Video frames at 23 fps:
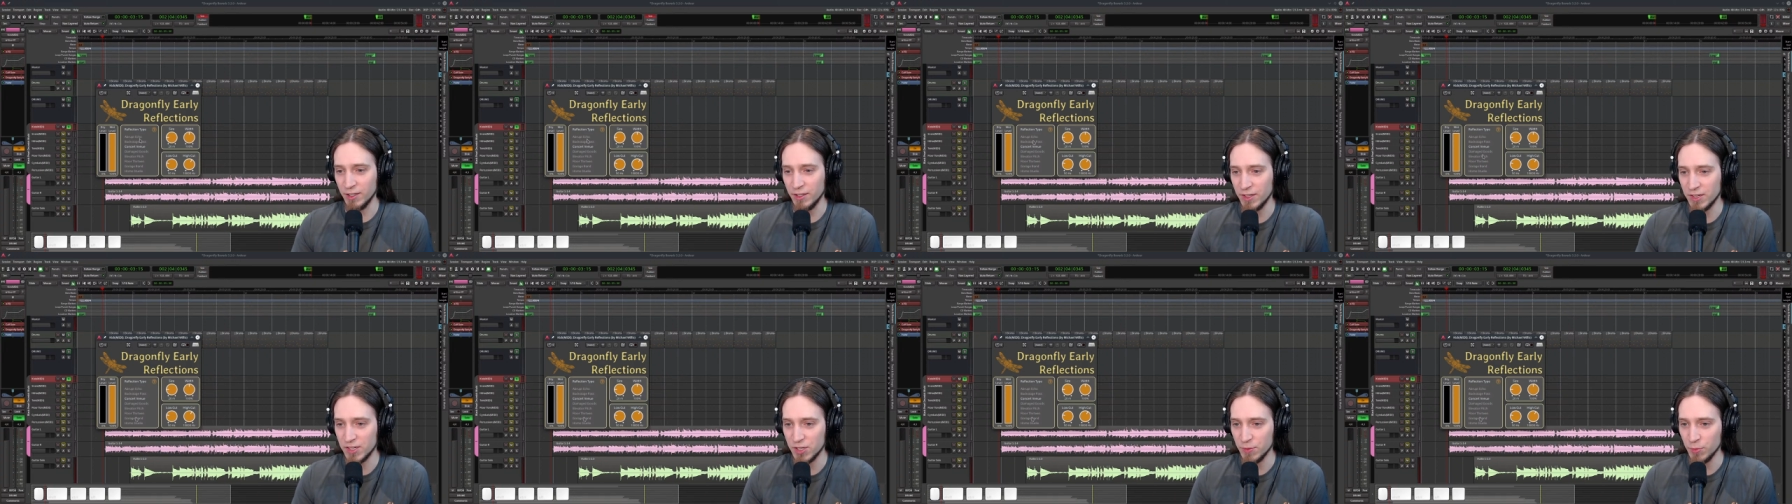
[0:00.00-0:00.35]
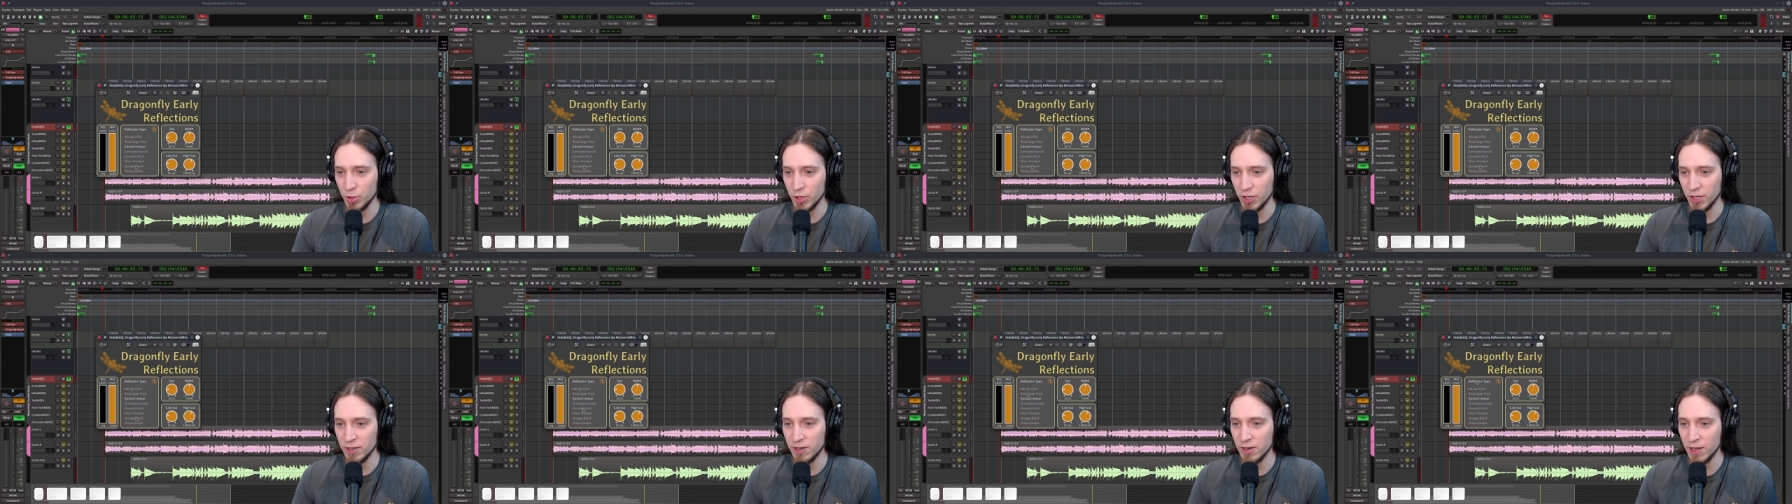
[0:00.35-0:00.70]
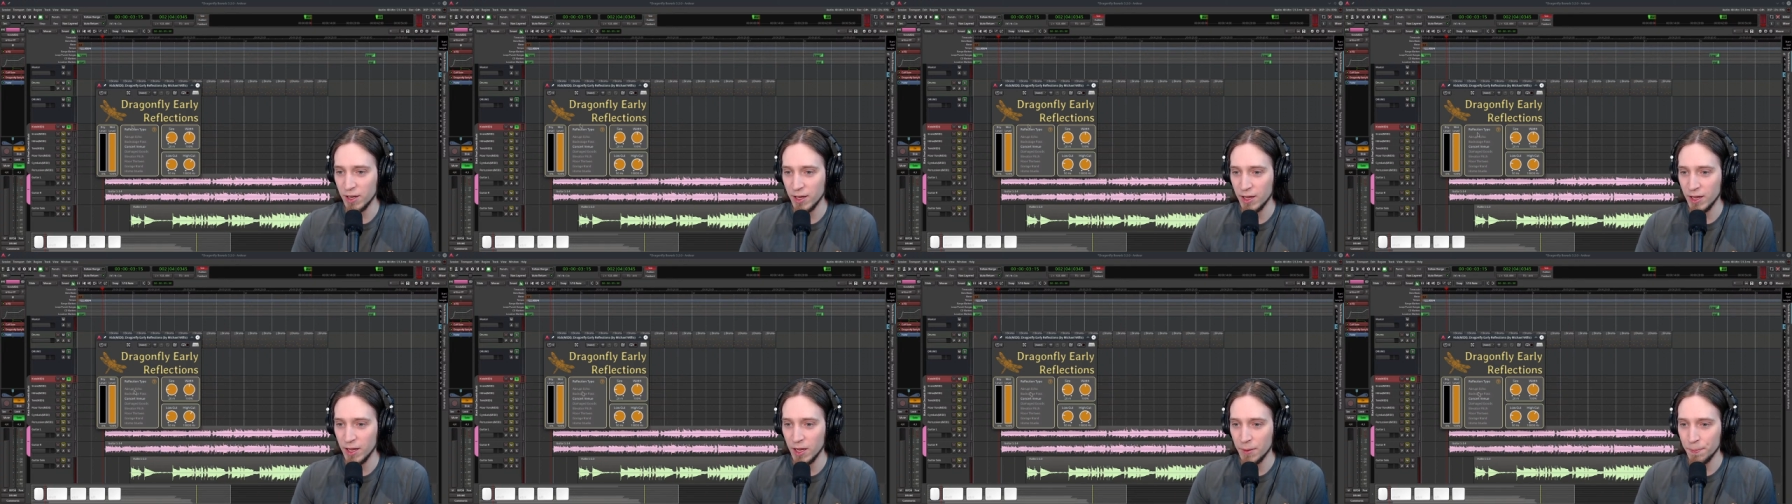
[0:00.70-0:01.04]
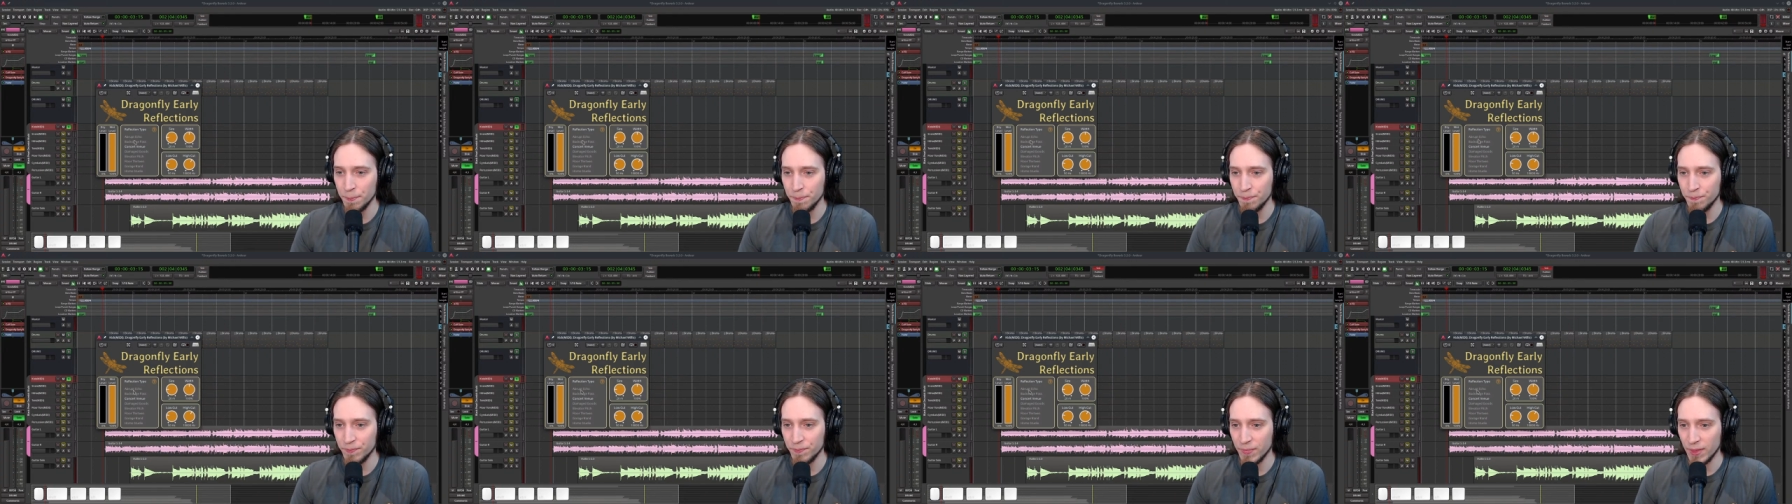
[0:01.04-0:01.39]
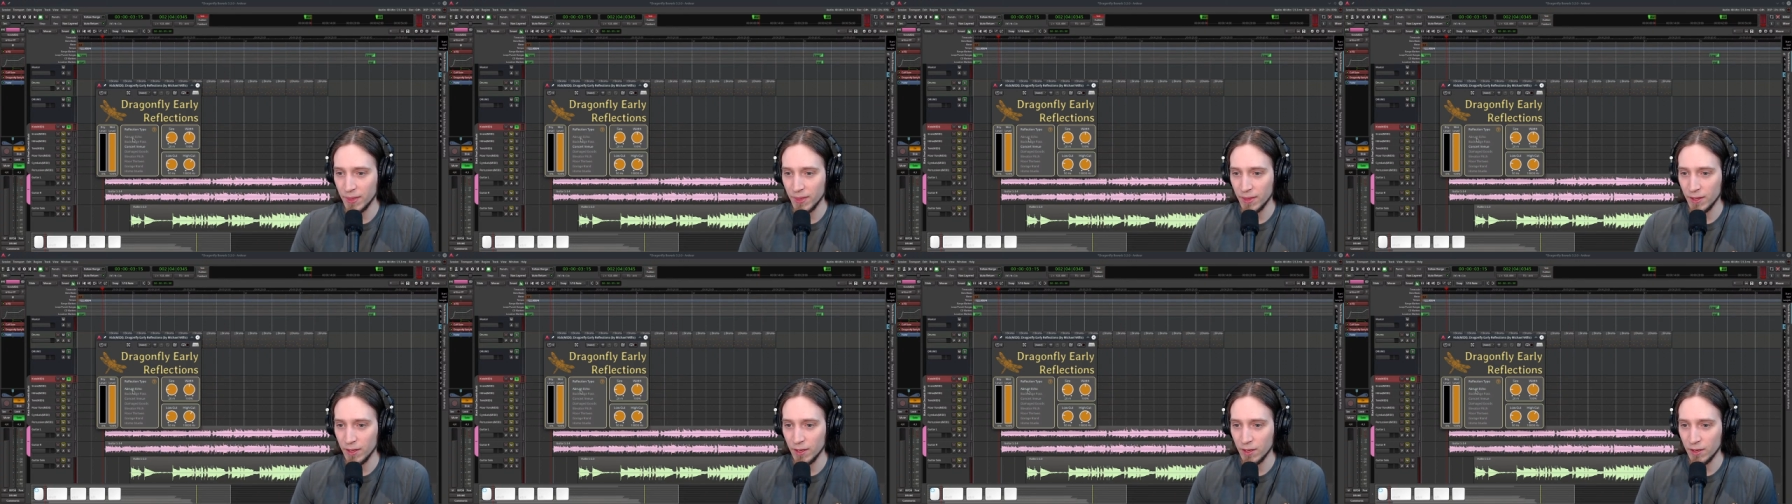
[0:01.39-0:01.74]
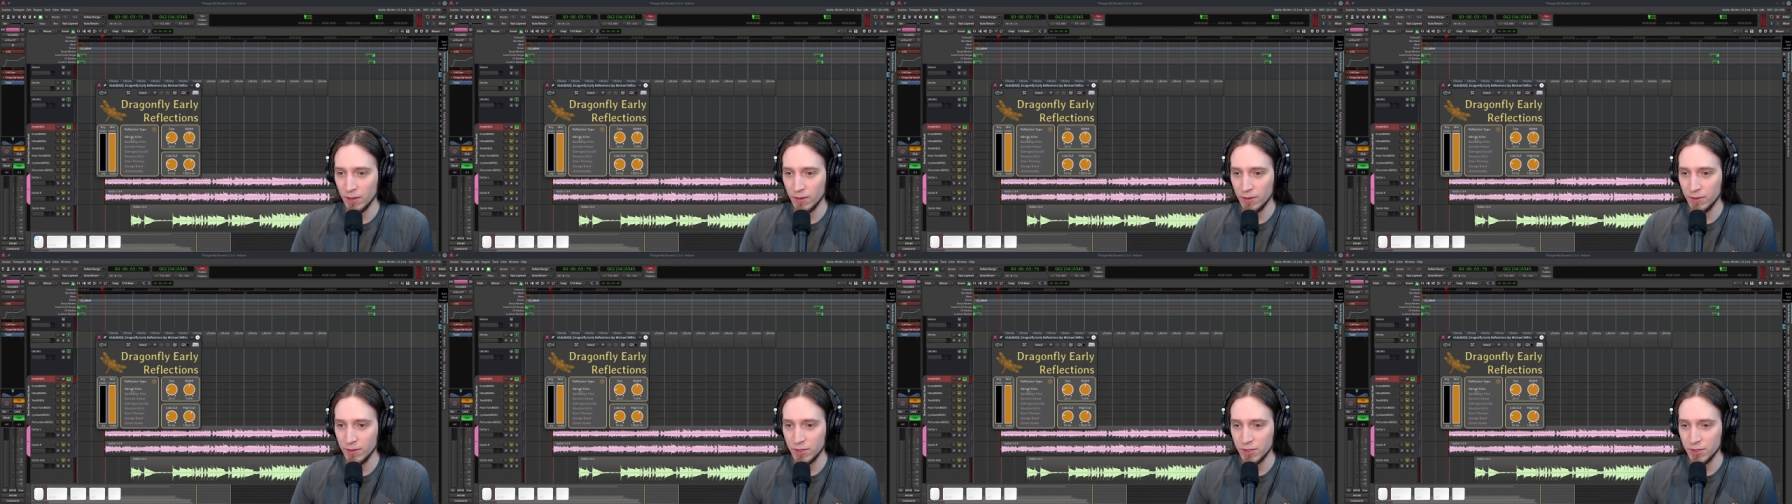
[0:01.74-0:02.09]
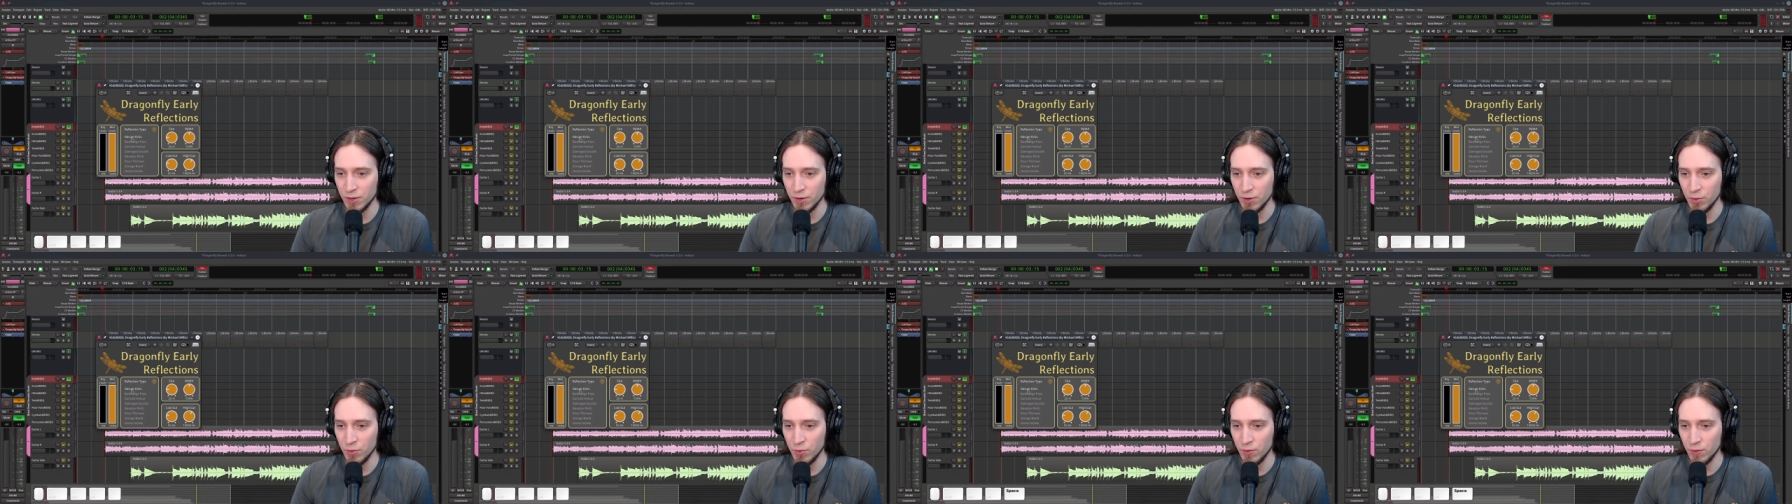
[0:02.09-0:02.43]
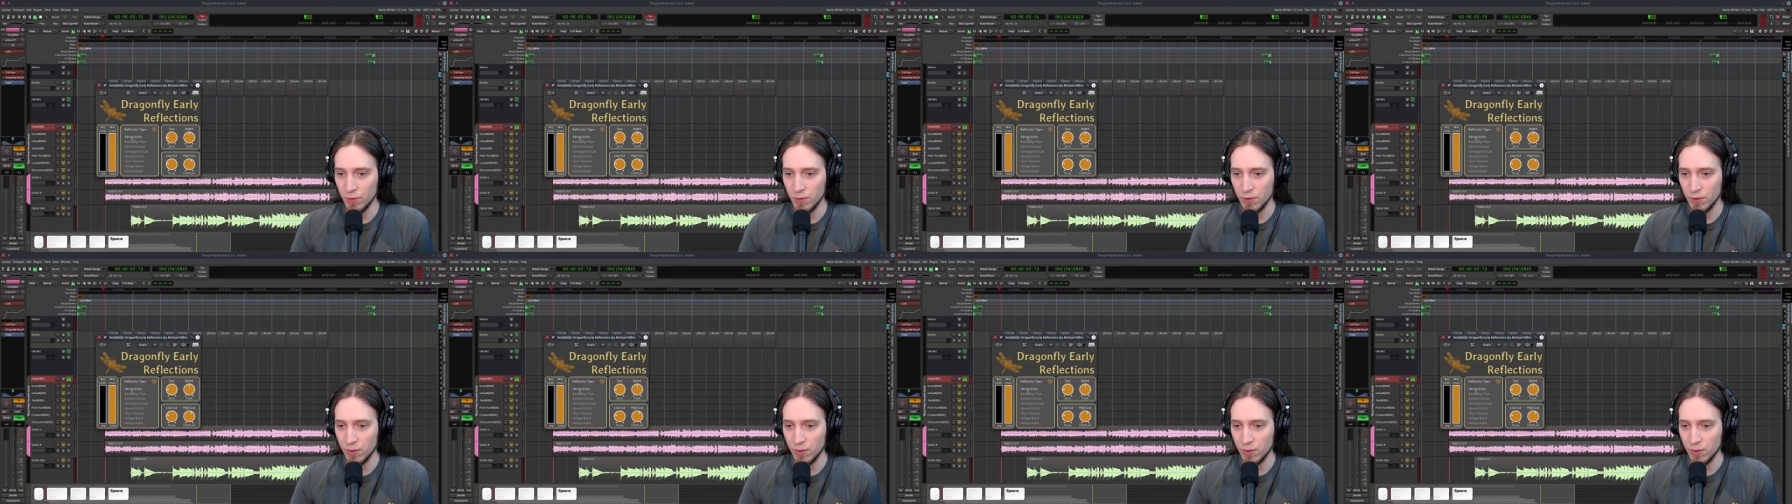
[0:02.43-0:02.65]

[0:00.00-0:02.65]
distributed. So